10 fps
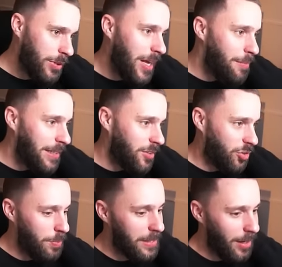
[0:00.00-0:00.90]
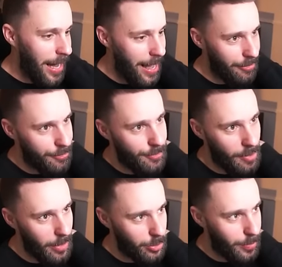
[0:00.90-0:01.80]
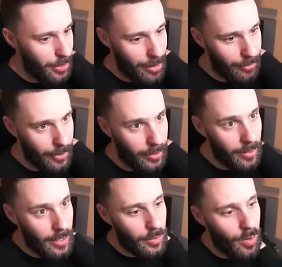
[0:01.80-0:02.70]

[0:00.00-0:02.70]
which then basically just means I have a much better out here.